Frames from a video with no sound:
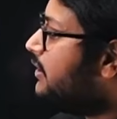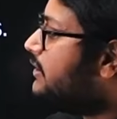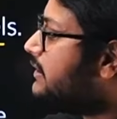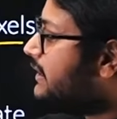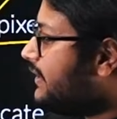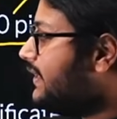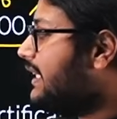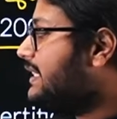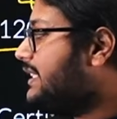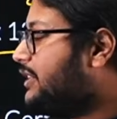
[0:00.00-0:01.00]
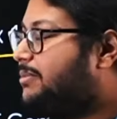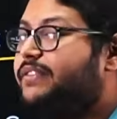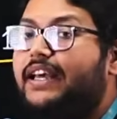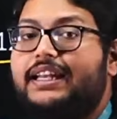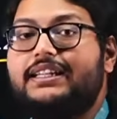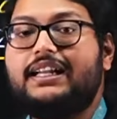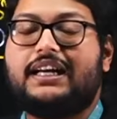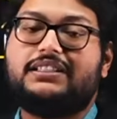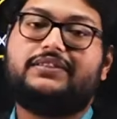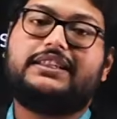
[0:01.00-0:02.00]
Certificates need to be valid,
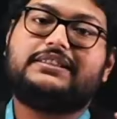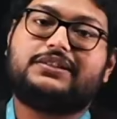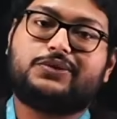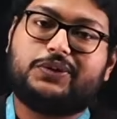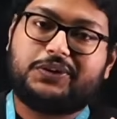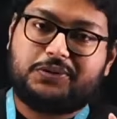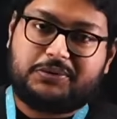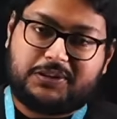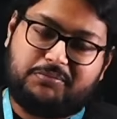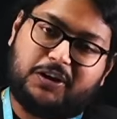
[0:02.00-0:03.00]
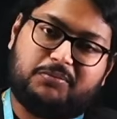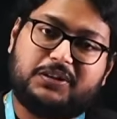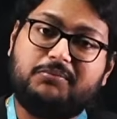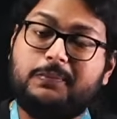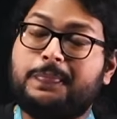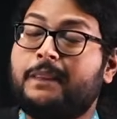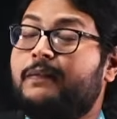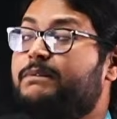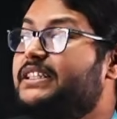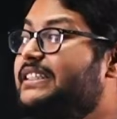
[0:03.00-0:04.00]
otherwise it's going to be a problem.
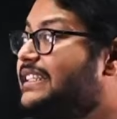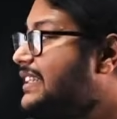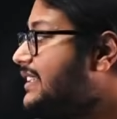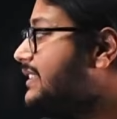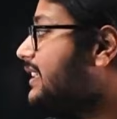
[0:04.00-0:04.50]
The thing is,